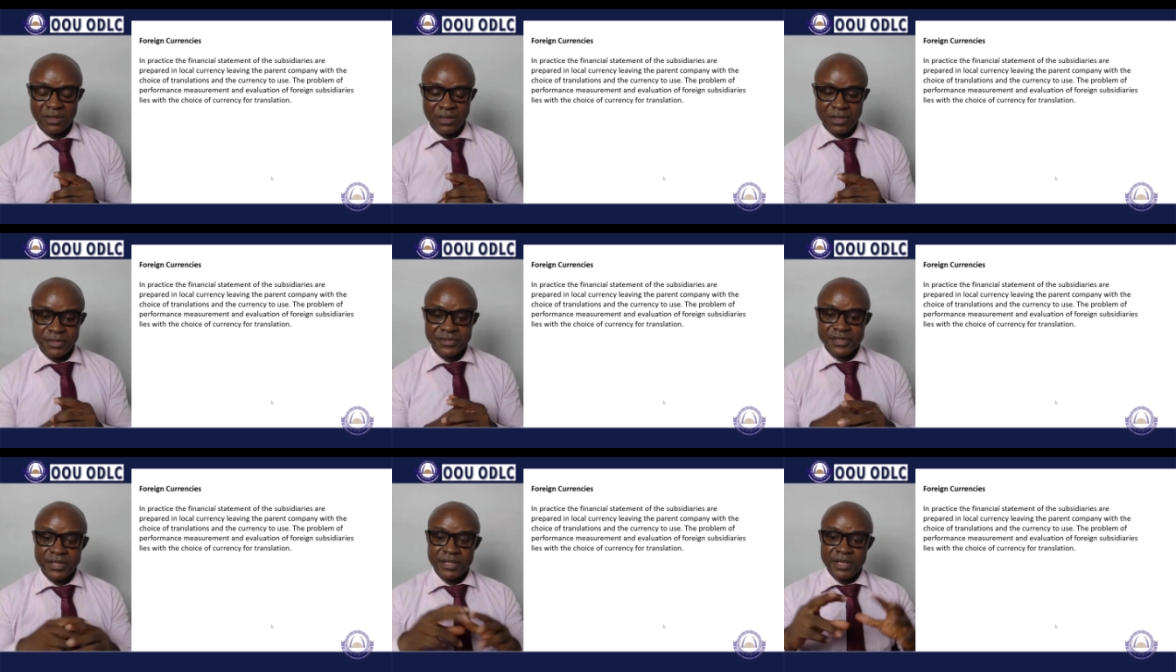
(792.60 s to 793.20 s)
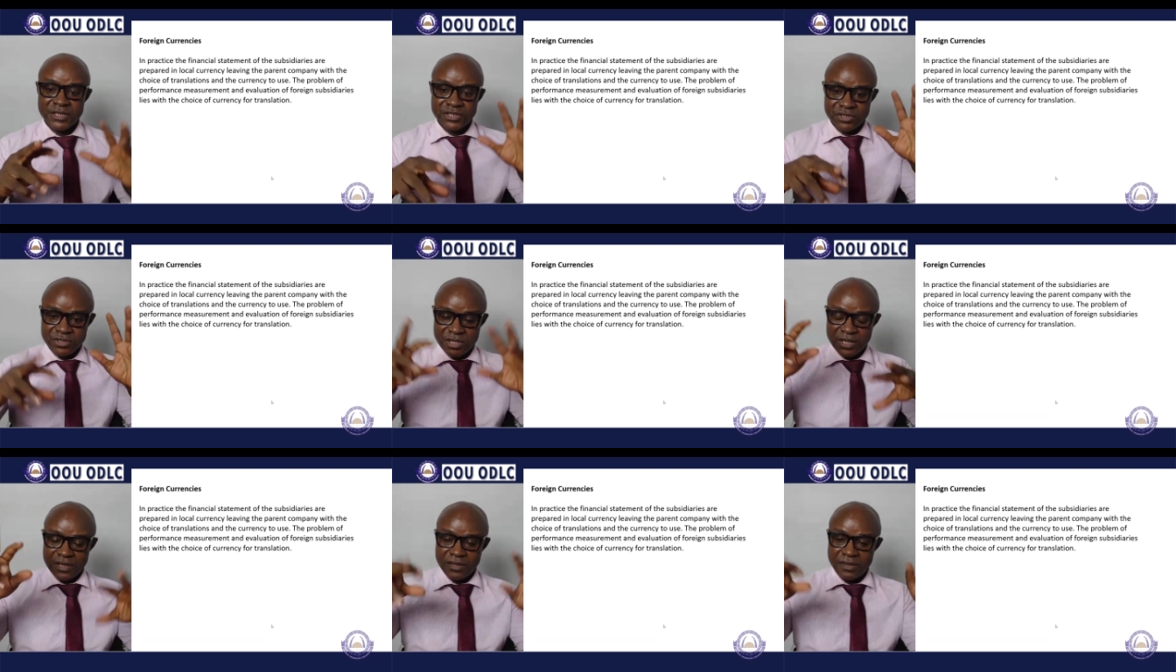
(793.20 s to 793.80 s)

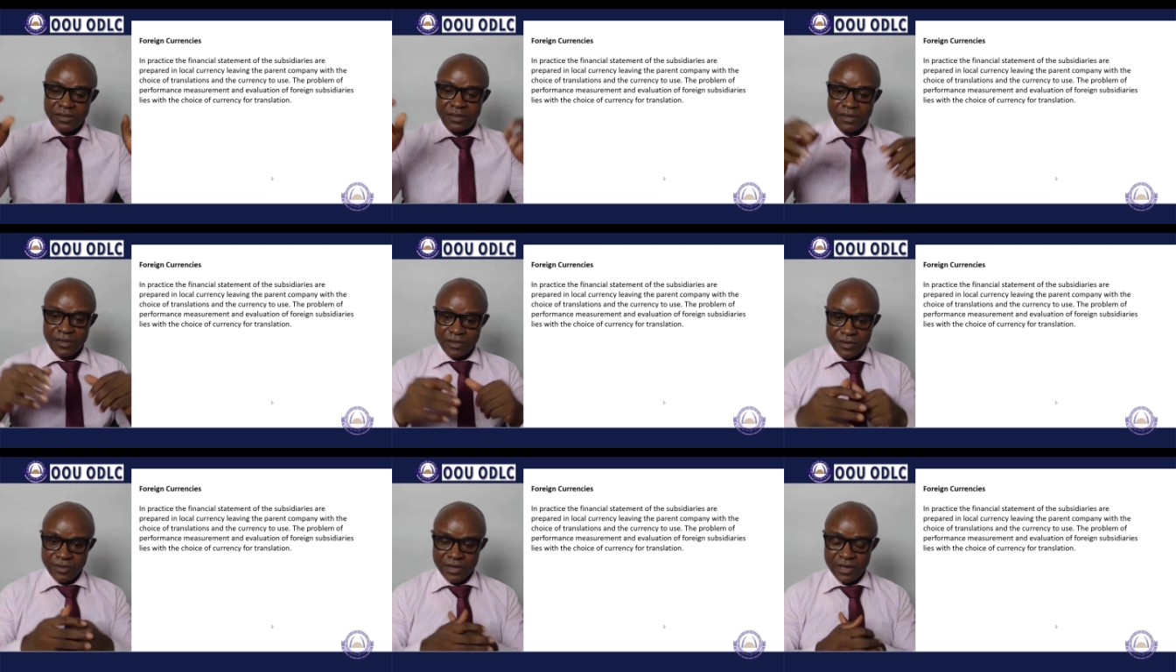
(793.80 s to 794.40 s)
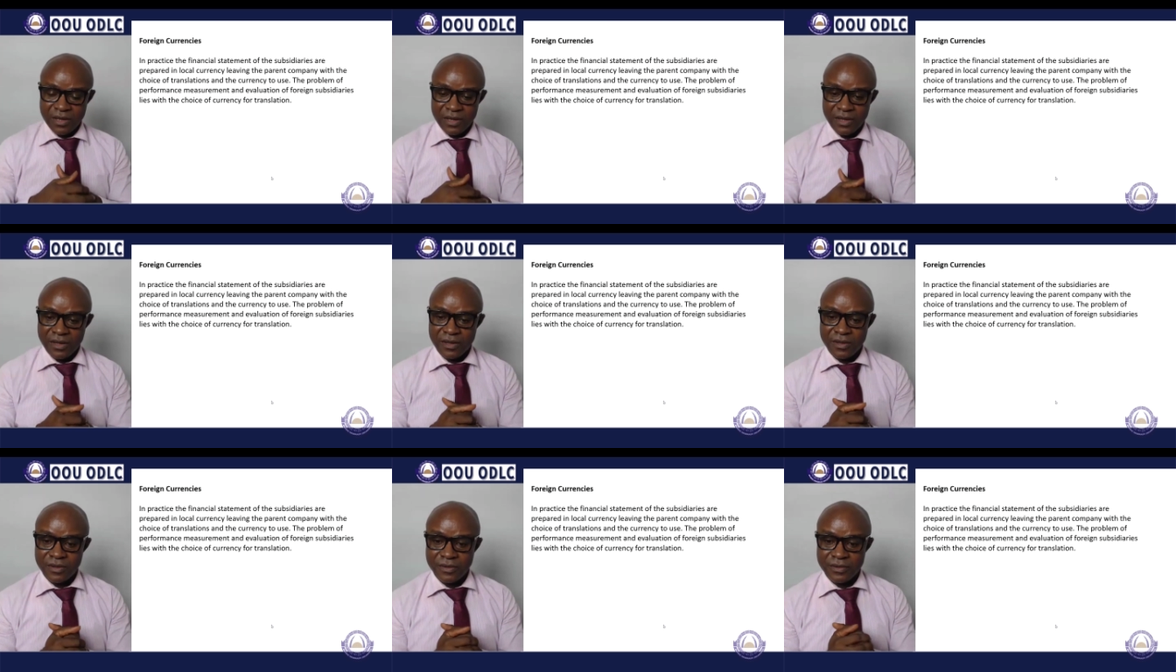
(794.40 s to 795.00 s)
international
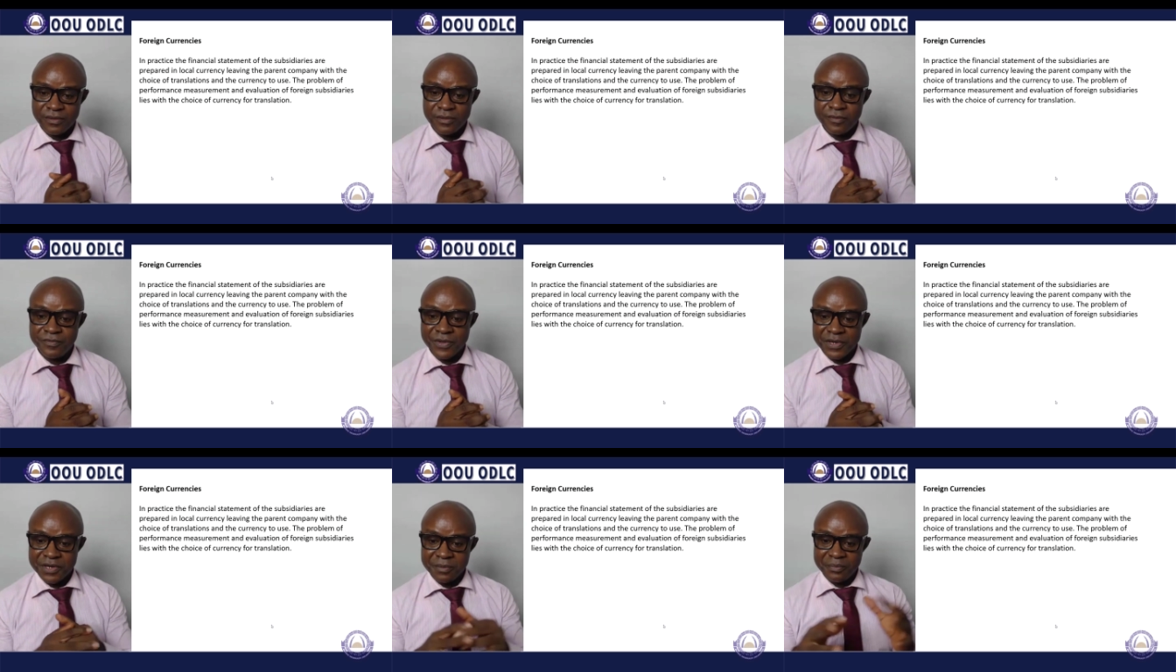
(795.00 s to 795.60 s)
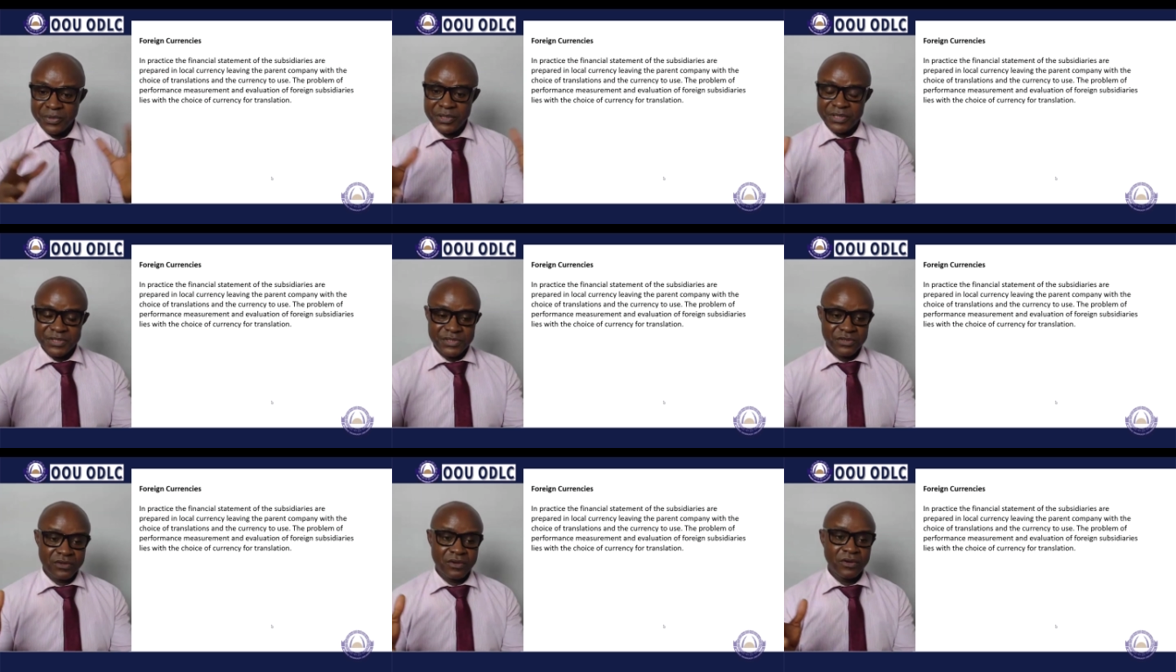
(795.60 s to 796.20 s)

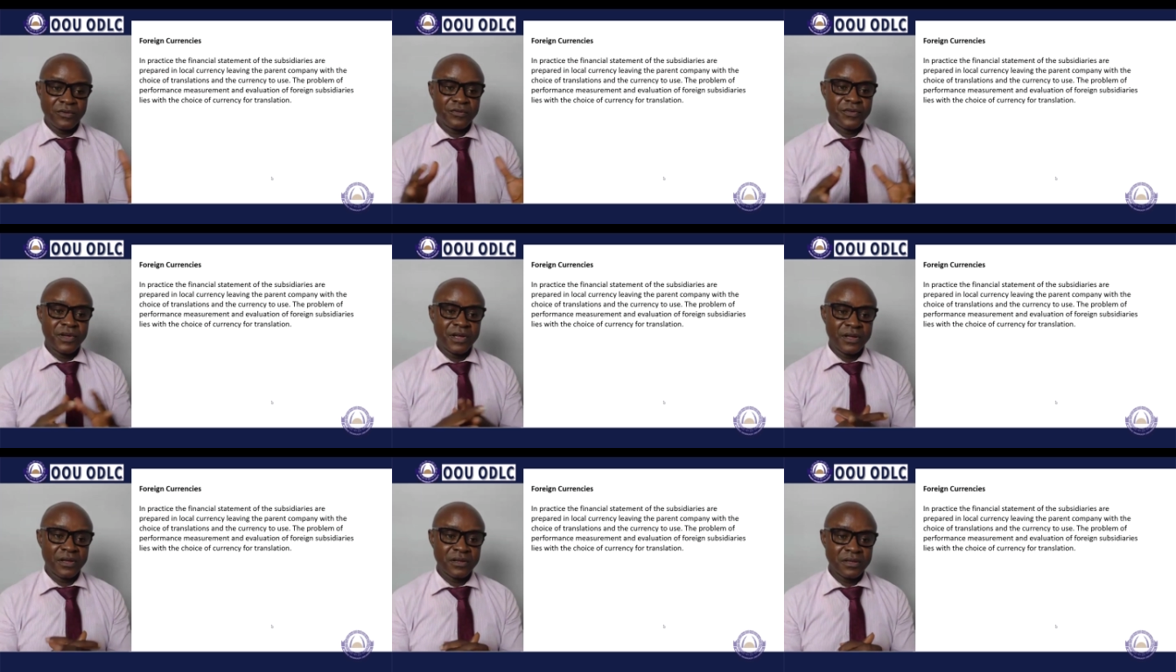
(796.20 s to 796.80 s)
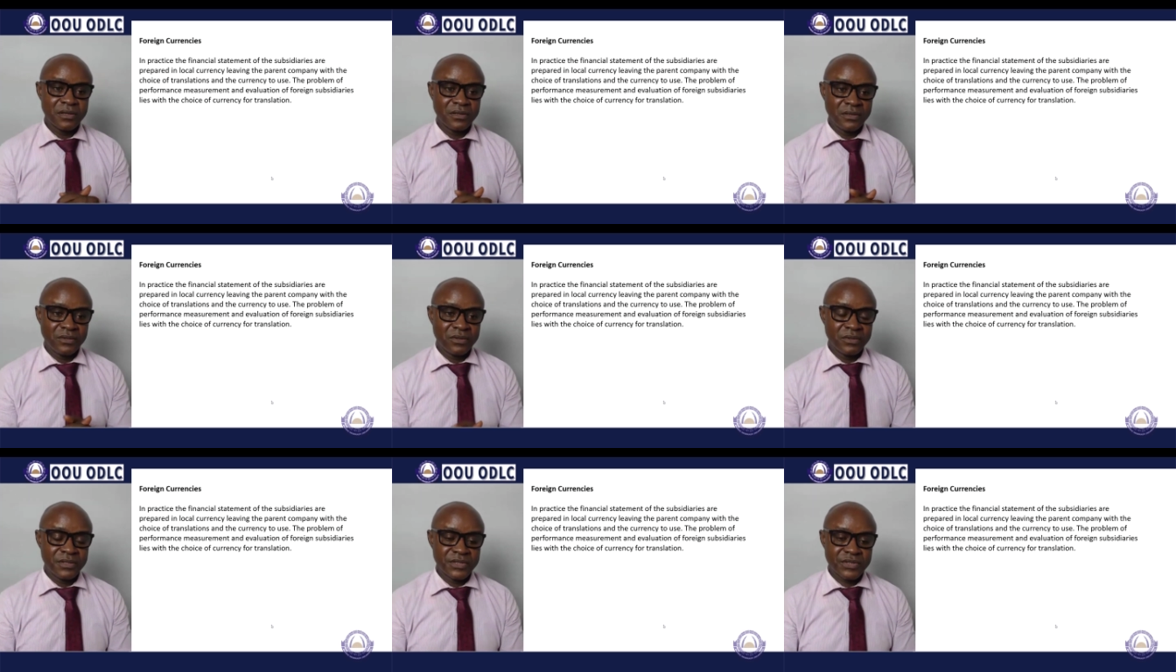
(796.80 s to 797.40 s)
variability of
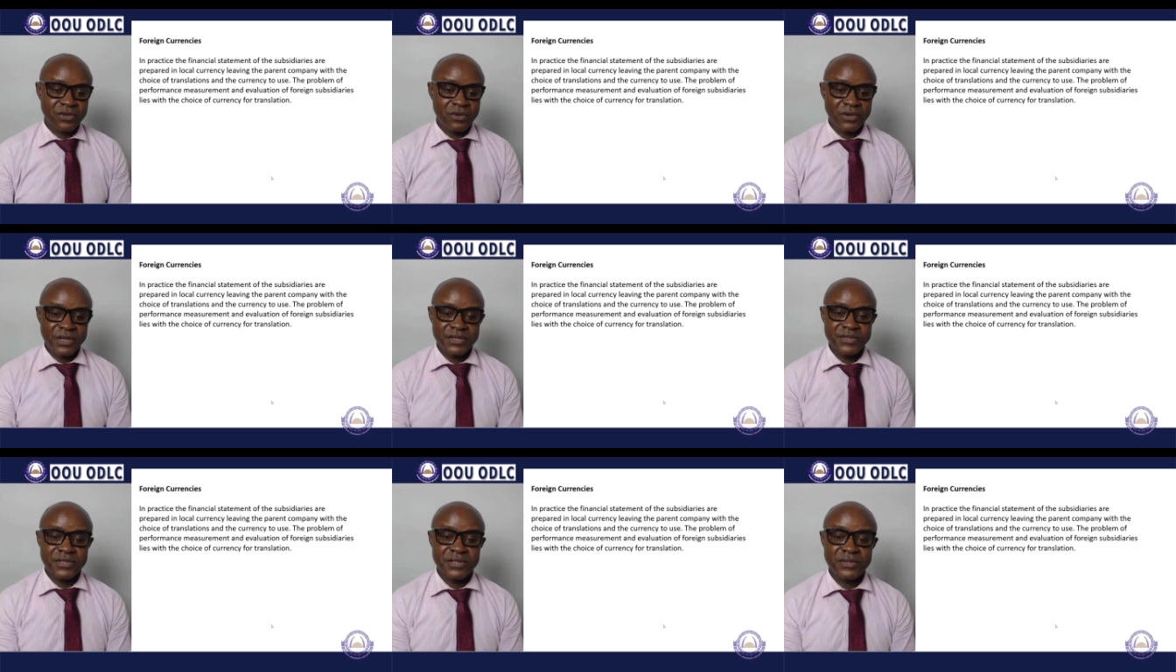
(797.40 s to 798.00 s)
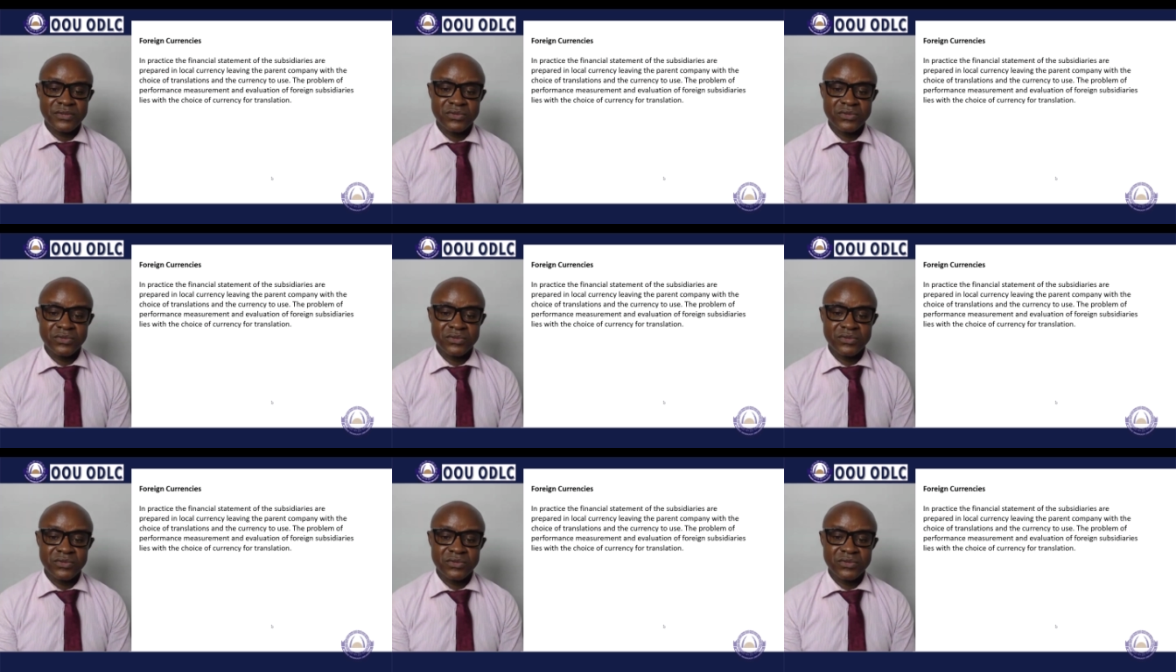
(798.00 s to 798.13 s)
these currencies.